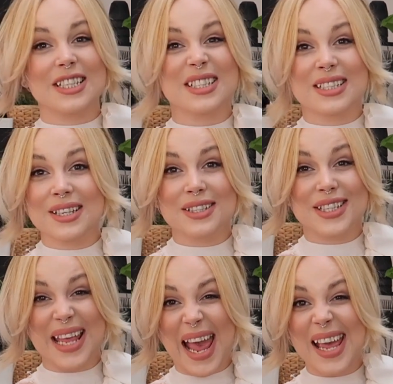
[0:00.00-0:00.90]
since
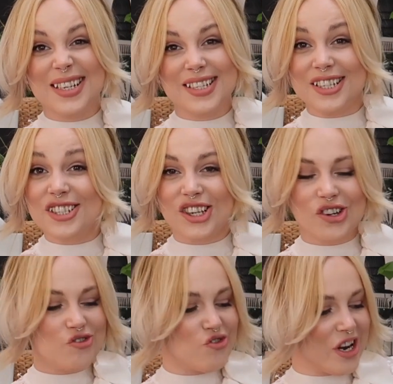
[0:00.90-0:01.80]
the 80s
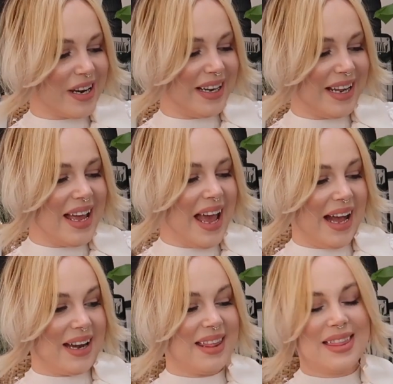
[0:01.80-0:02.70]
really,
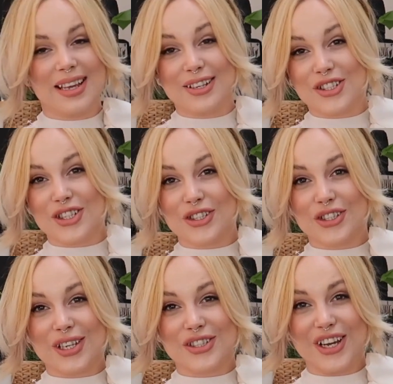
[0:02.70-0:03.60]
and I think it's just
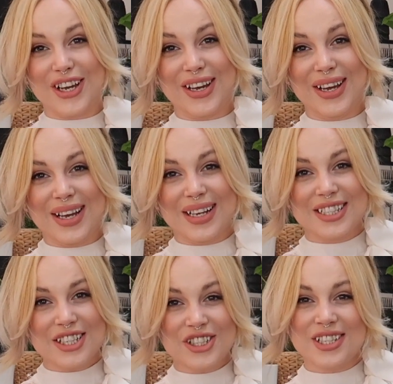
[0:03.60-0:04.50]
such a
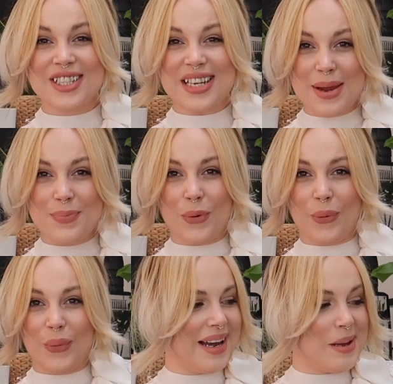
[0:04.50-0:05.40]

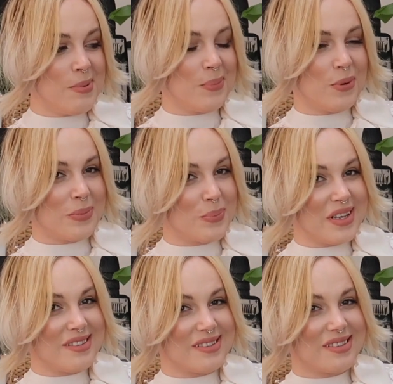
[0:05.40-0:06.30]
staple. A leopard print
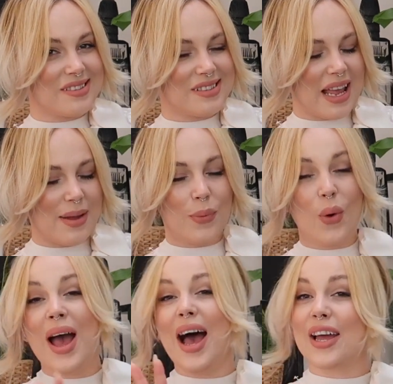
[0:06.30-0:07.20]
piece is a
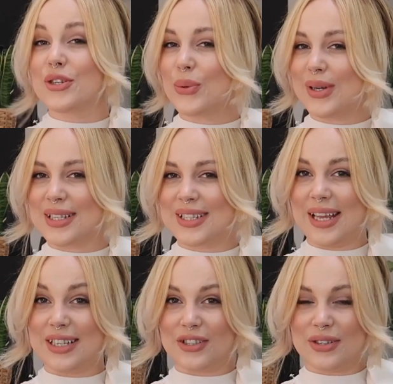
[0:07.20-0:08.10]
staple. I do
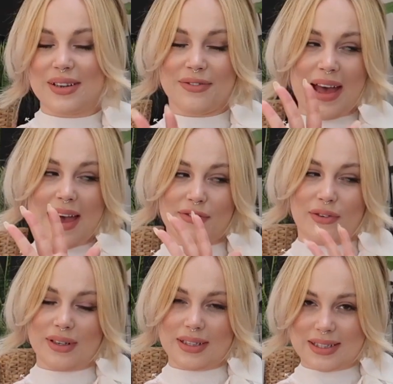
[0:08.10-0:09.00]
understand it's not for
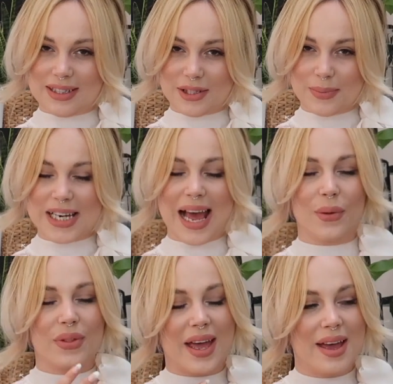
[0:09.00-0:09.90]
everyone, it's a little bit
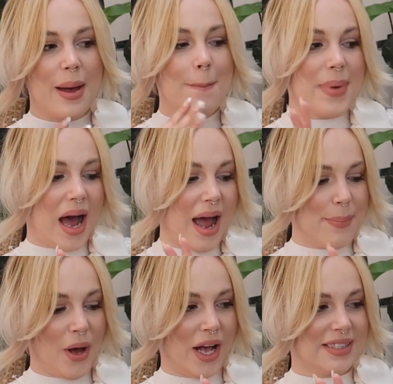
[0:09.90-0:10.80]
out there, but I
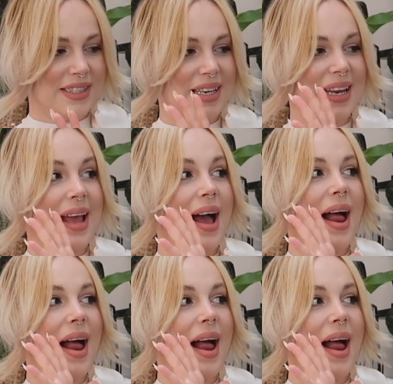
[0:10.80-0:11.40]
personally